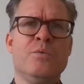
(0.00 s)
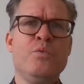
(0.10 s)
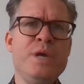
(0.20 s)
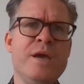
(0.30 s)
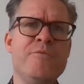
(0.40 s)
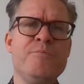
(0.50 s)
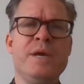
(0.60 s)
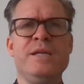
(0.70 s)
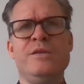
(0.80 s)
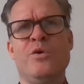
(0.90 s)
We have
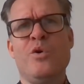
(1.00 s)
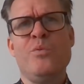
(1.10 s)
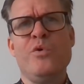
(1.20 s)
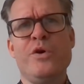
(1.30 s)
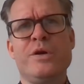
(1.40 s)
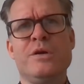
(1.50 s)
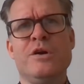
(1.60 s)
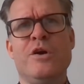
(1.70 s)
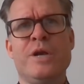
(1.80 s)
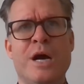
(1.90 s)
made the homework
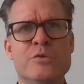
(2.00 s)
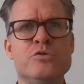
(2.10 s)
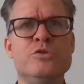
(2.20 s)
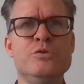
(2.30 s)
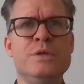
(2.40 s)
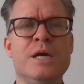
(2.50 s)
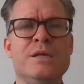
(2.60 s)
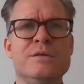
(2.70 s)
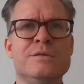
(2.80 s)
on how to do that.